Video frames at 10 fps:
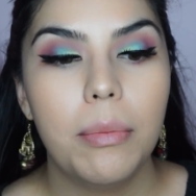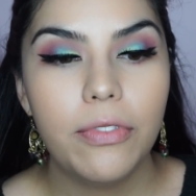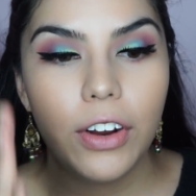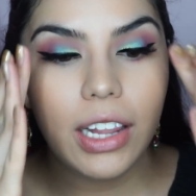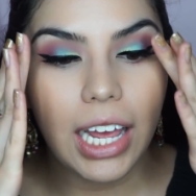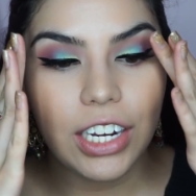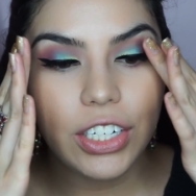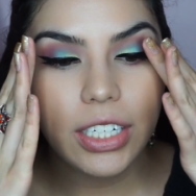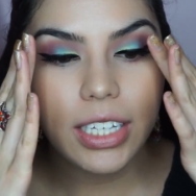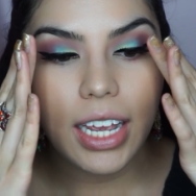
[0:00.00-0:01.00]
For
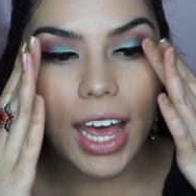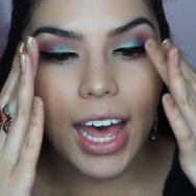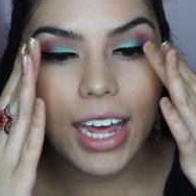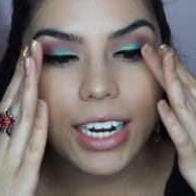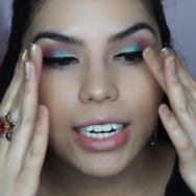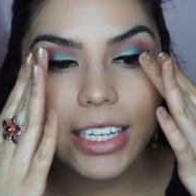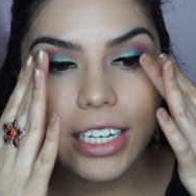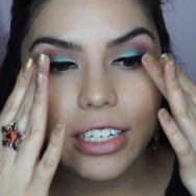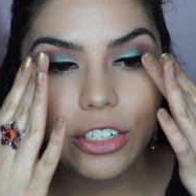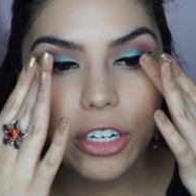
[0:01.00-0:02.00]
lashes, I added
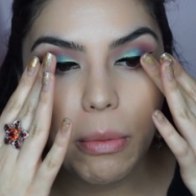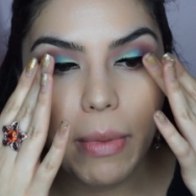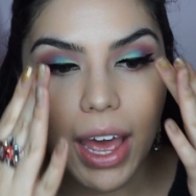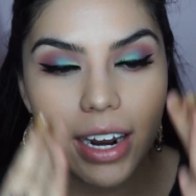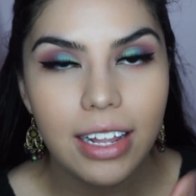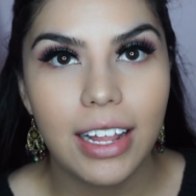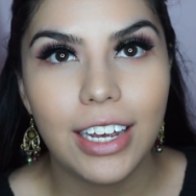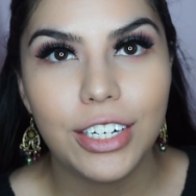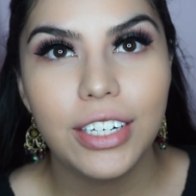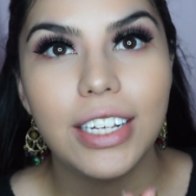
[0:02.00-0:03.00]
these dramatic
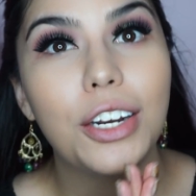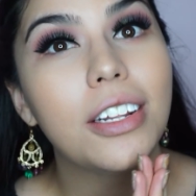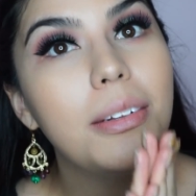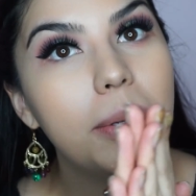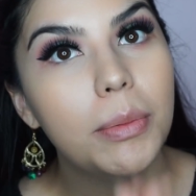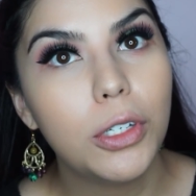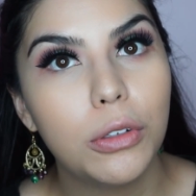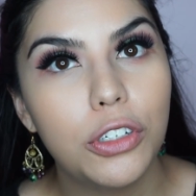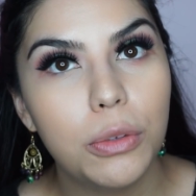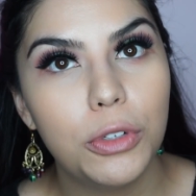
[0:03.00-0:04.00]
lashes. I know they're
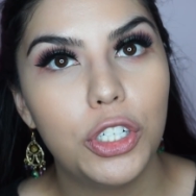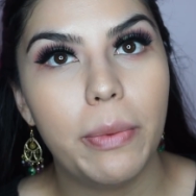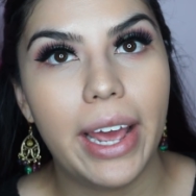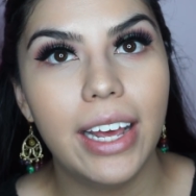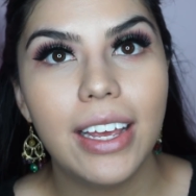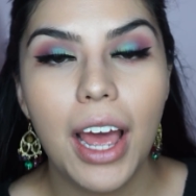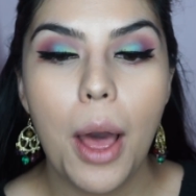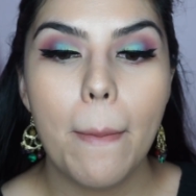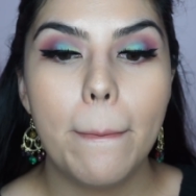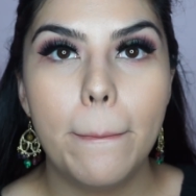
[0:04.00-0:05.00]
too dramatic,
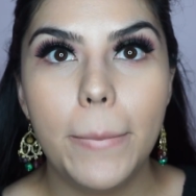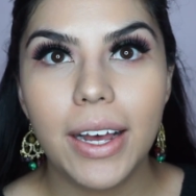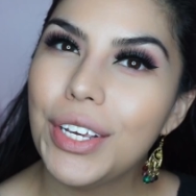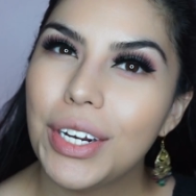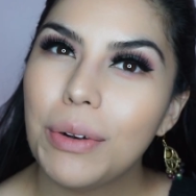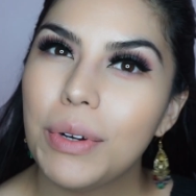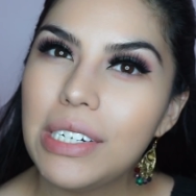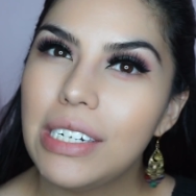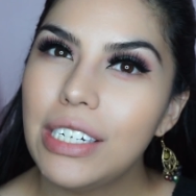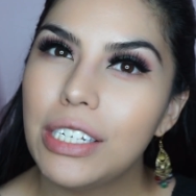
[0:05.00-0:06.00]
but you know,
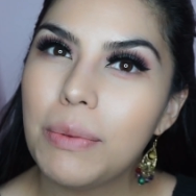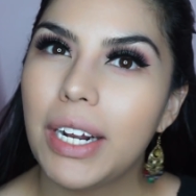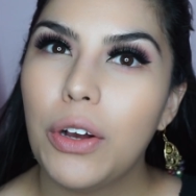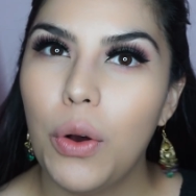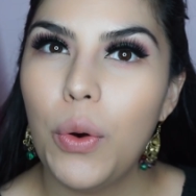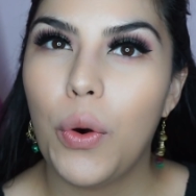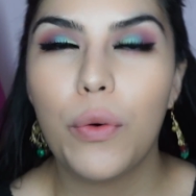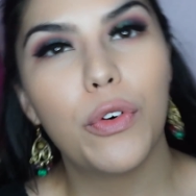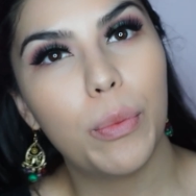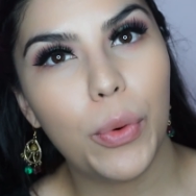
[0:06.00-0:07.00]
just want to go
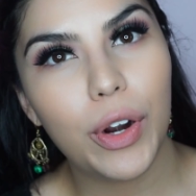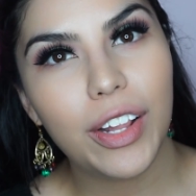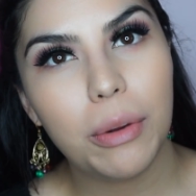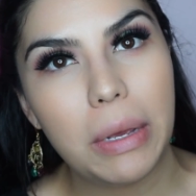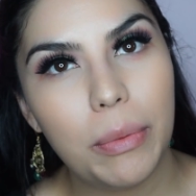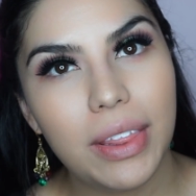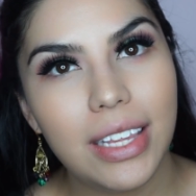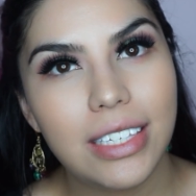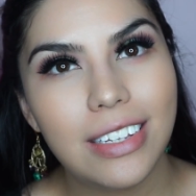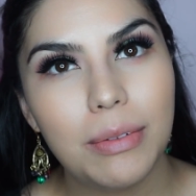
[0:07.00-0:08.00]
overboard a little bit with
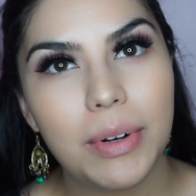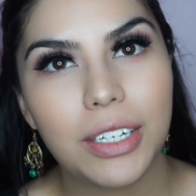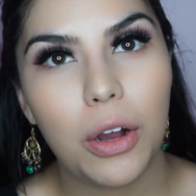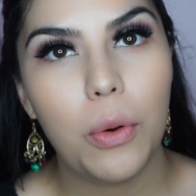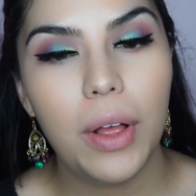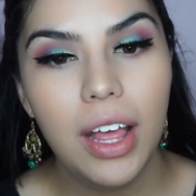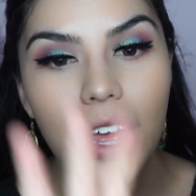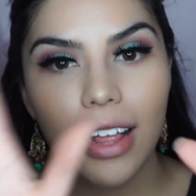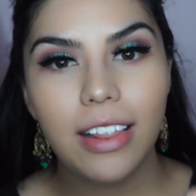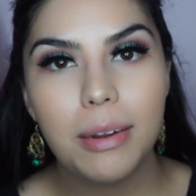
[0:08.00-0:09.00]
this. I'm going to go
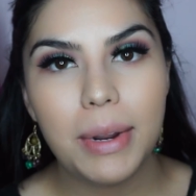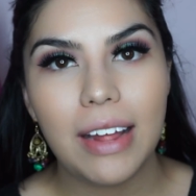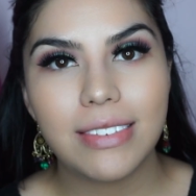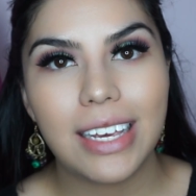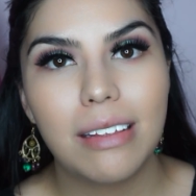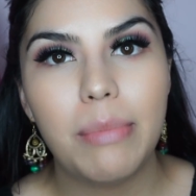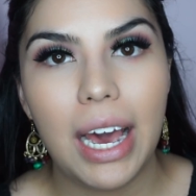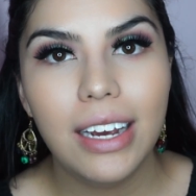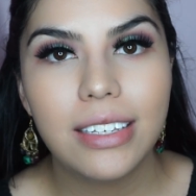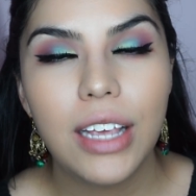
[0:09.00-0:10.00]
a little bit outside the
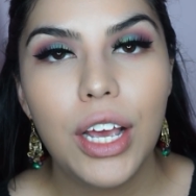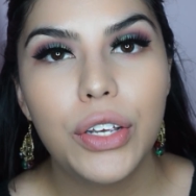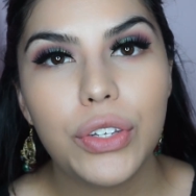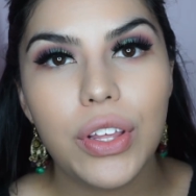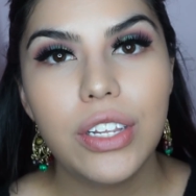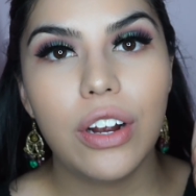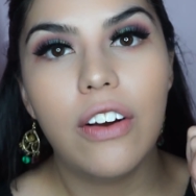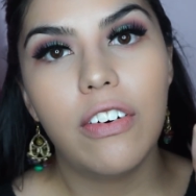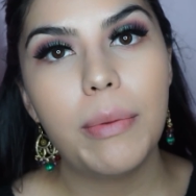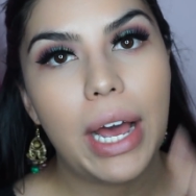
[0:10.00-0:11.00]
box. So these are
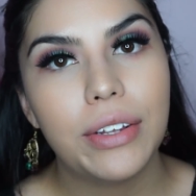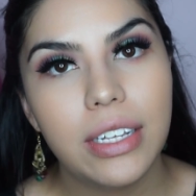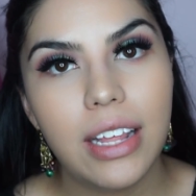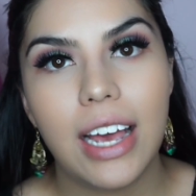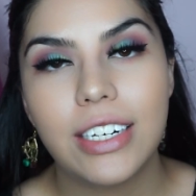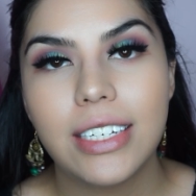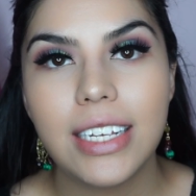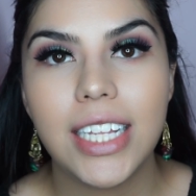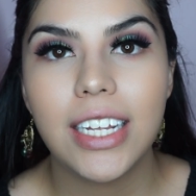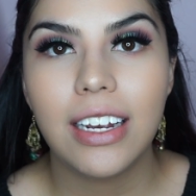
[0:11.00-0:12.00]
from House of Lashes,
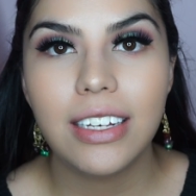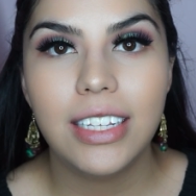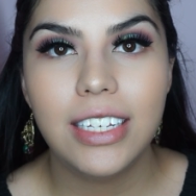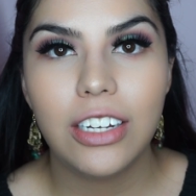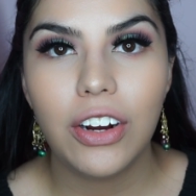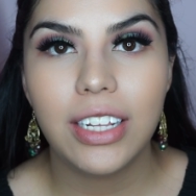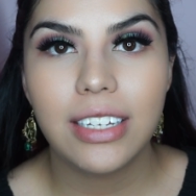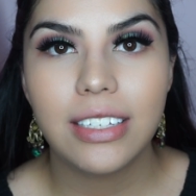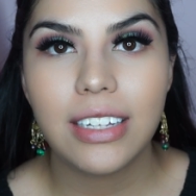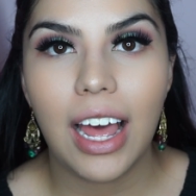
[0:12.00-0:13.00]
and these are in
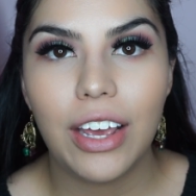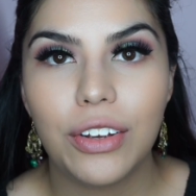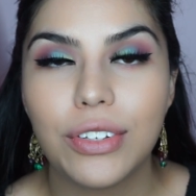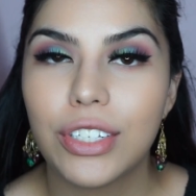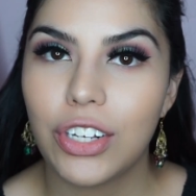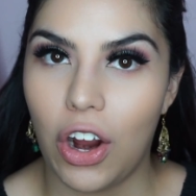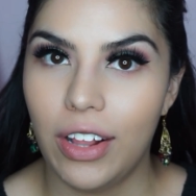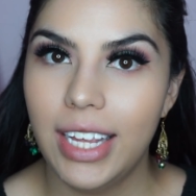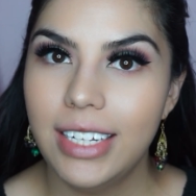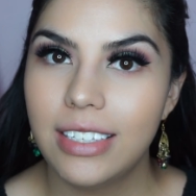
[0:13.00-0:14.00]
the style
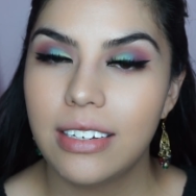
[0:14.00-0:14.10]
Scarlet.